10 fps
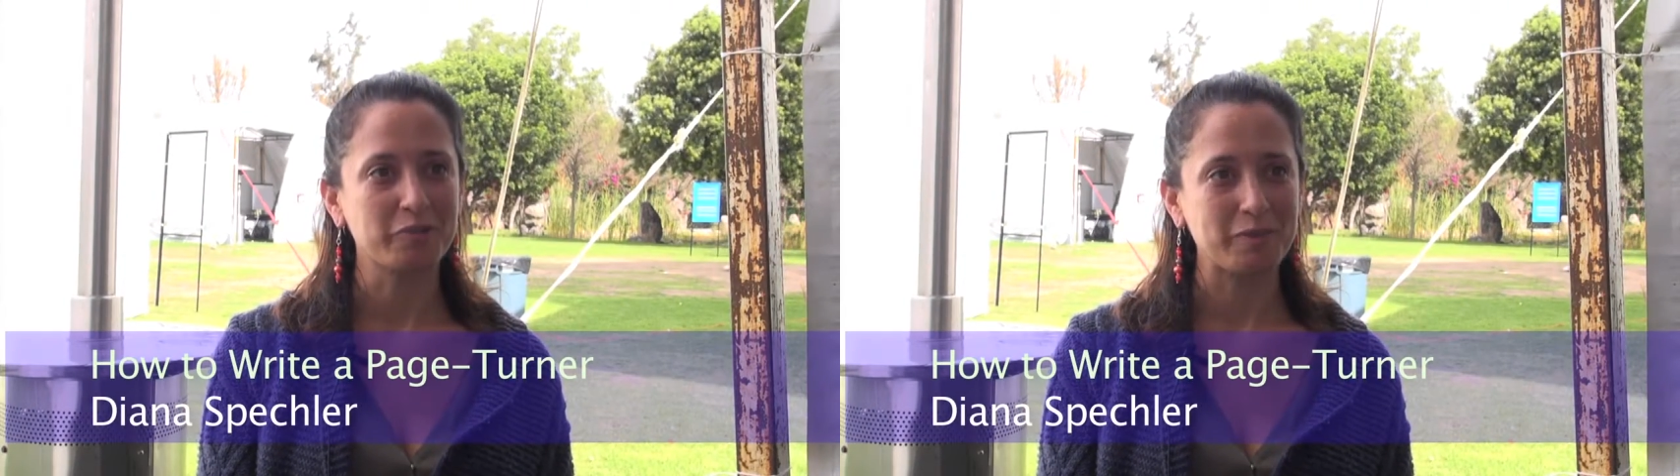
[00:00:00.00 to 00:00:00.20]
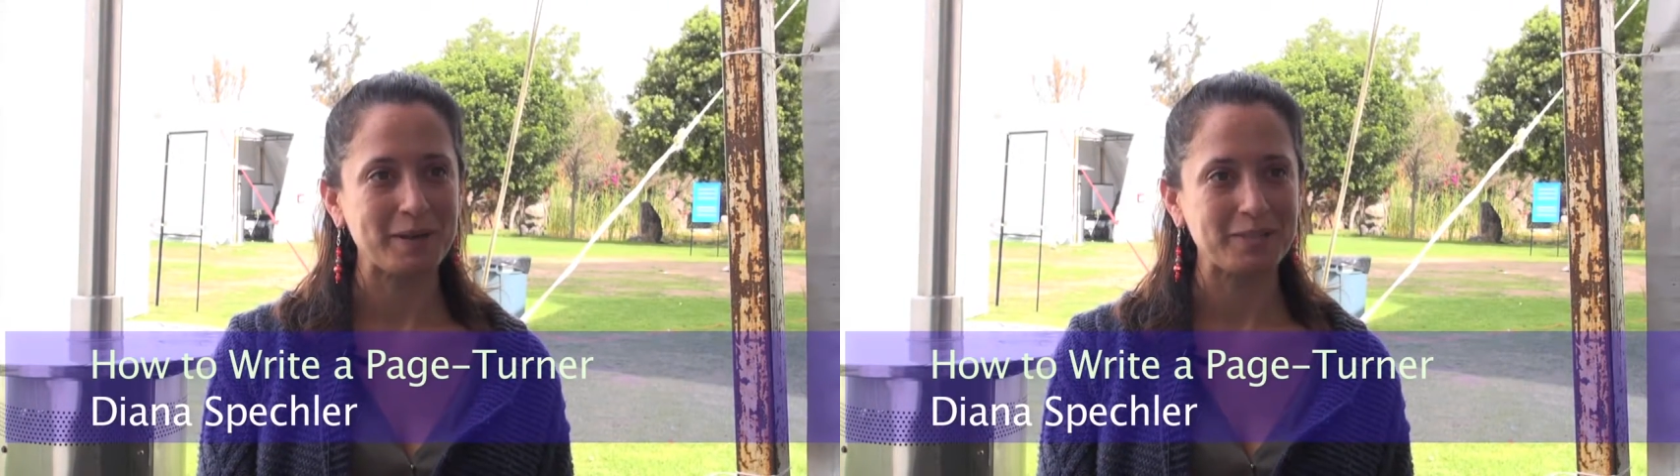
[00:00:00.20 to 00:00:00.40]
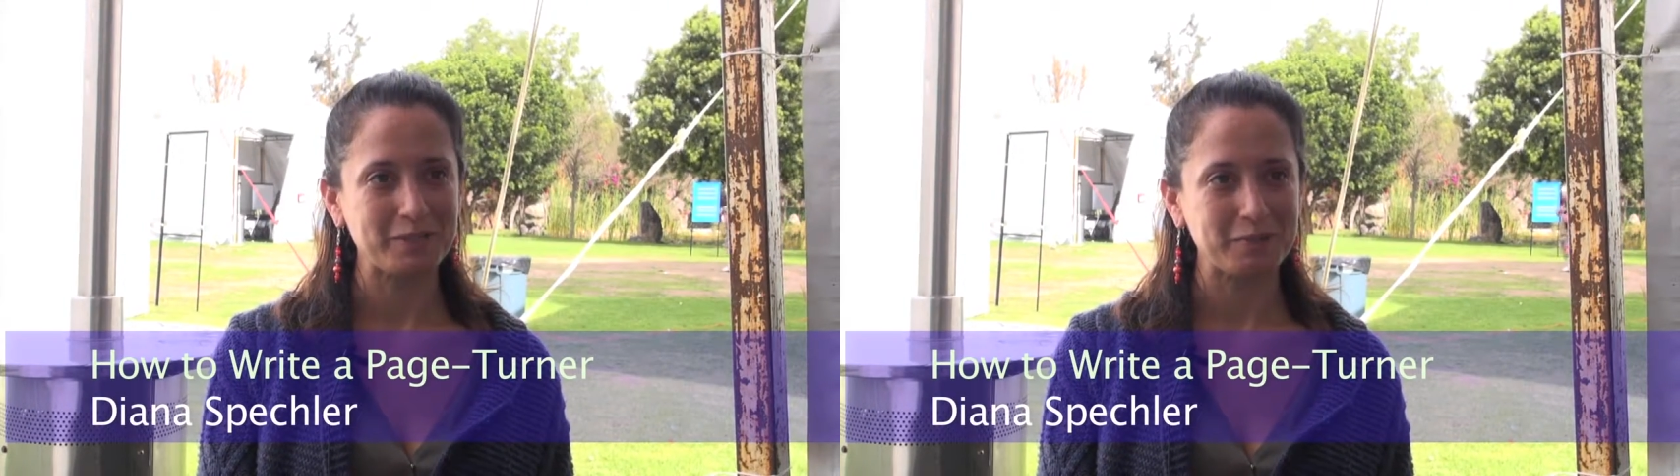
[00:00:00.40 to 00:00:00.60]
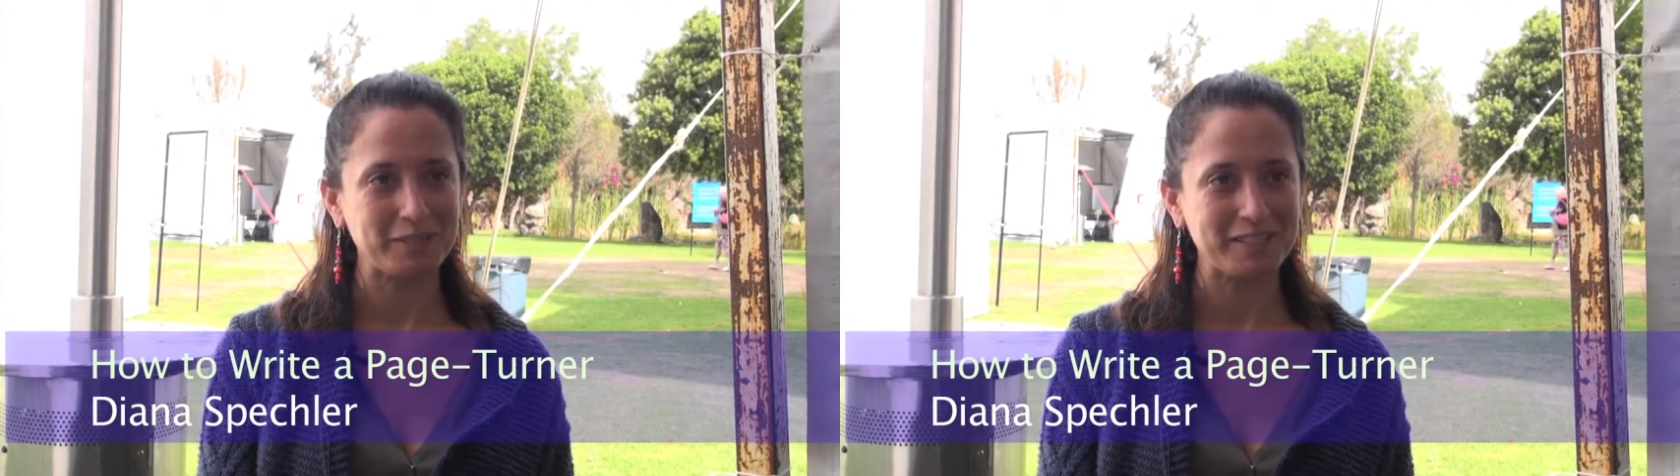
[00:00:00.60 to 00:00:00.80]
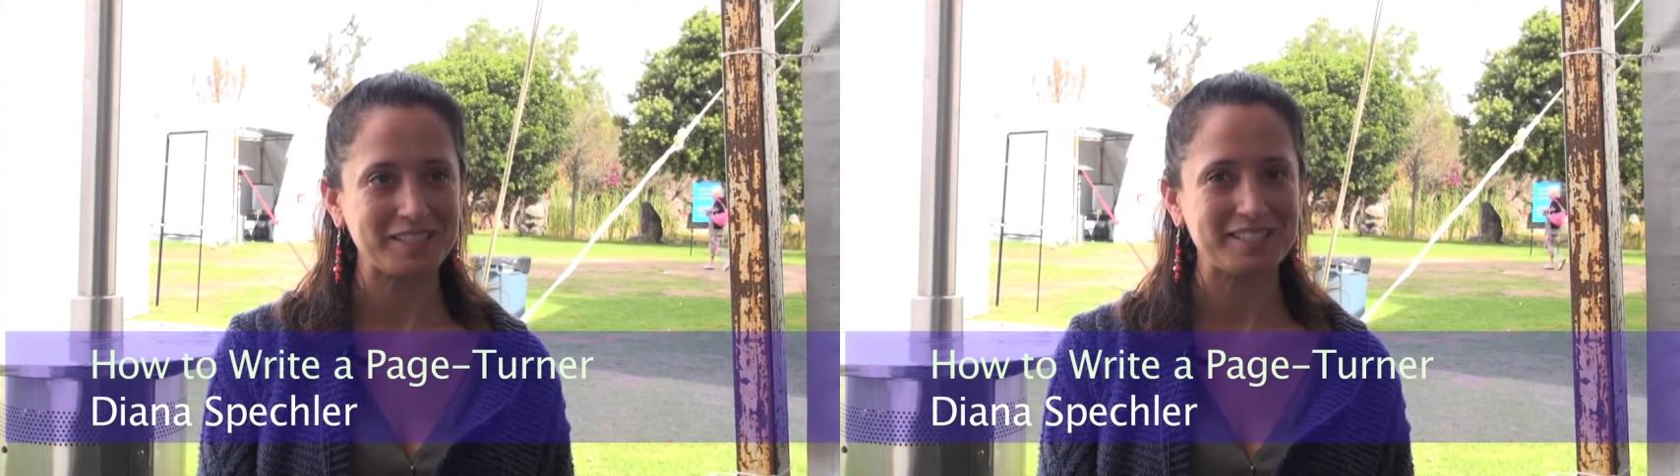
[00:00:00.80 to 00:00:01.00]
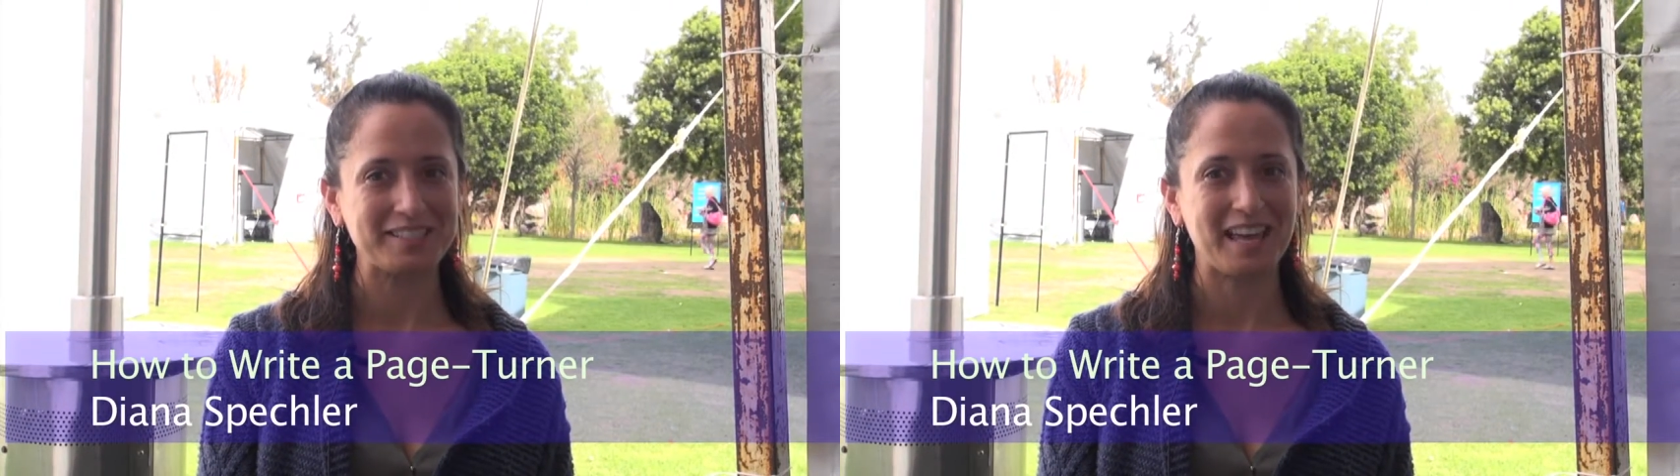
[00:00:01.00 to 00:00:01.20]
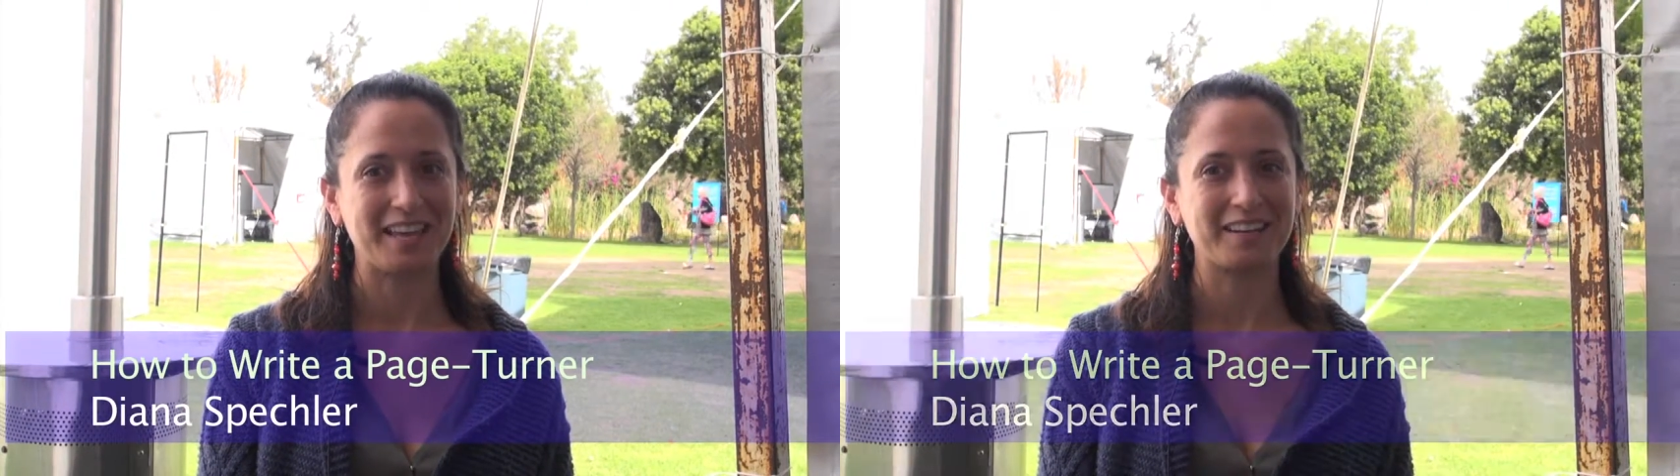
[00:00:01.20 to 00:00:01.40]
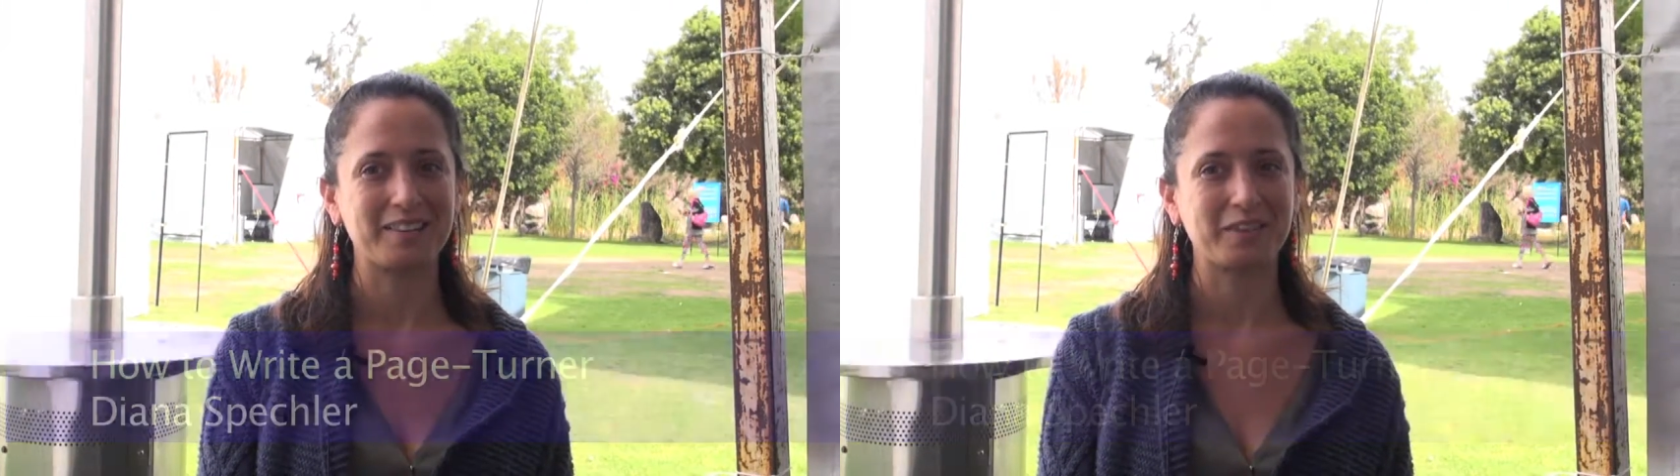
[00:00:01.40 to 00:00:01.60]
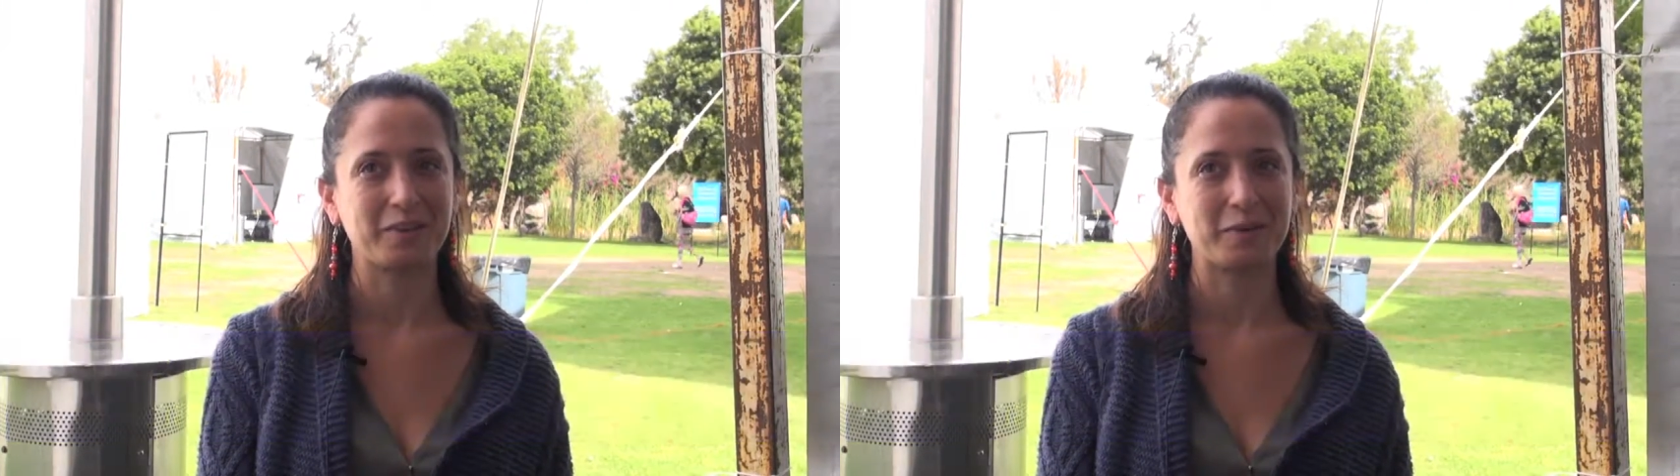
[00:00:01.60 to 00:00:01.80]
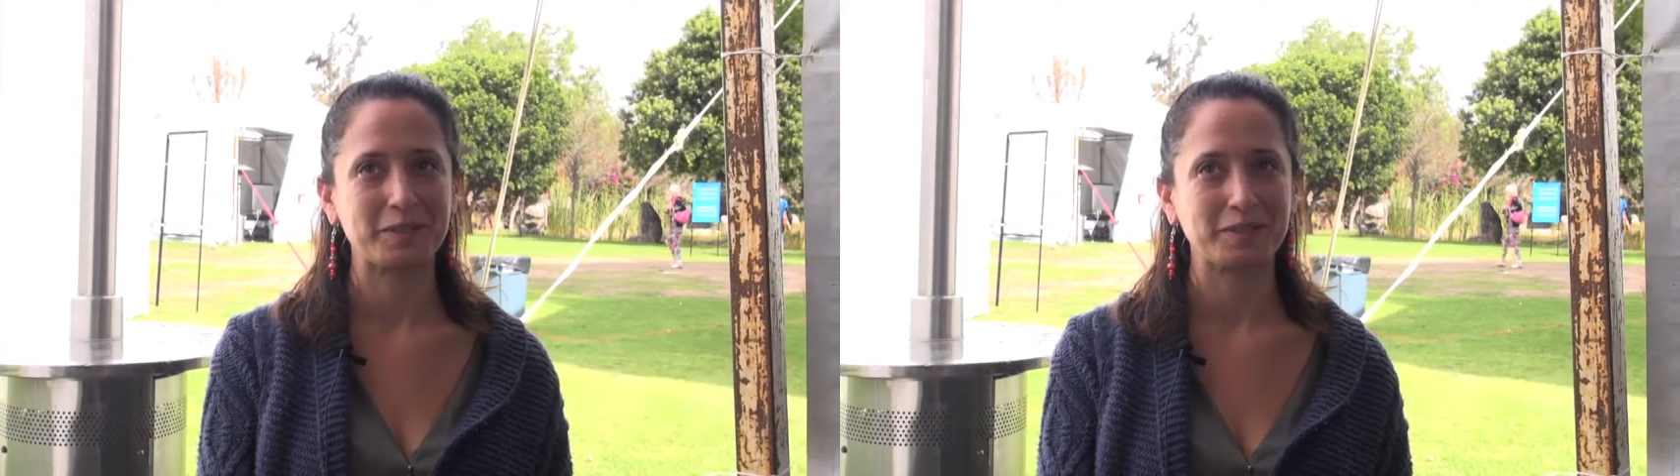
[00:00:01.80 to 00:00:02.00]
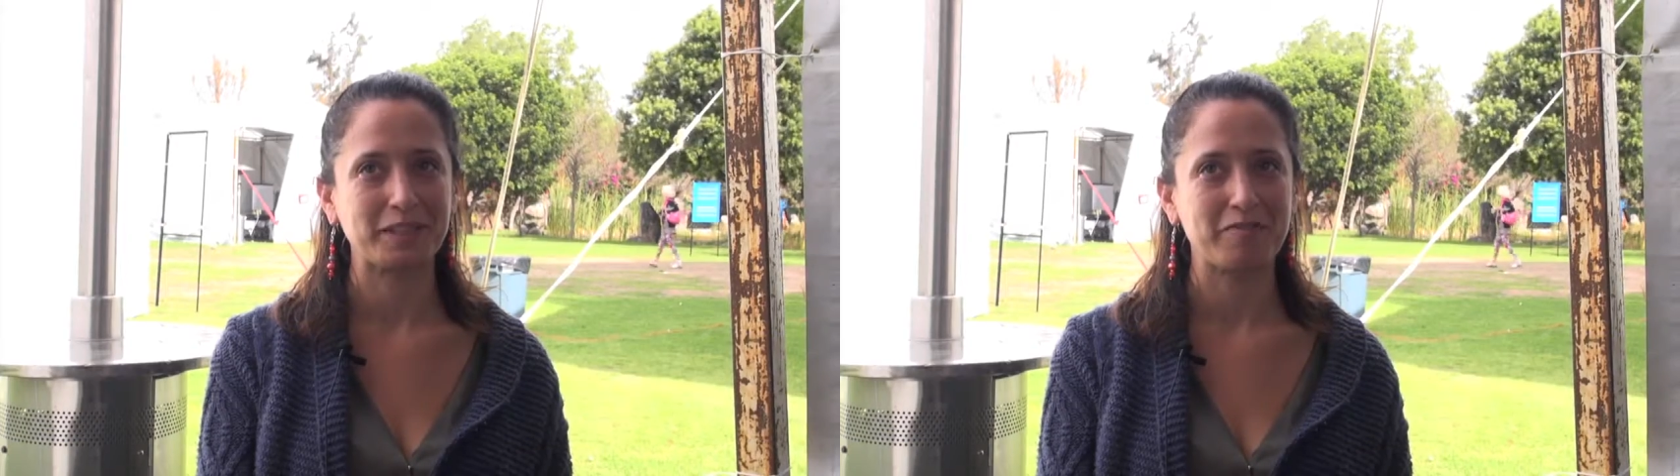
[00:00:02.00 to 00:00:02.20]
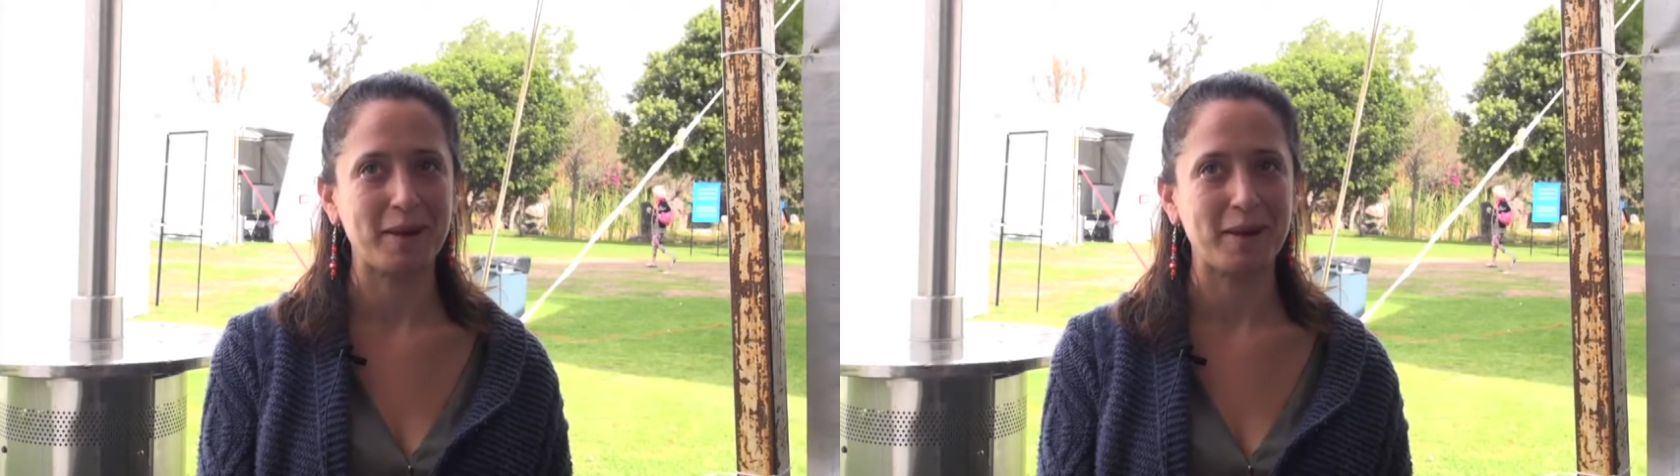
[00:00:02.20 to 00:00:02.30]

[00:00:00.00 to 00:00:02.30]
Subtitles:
for my students is that they're going to leave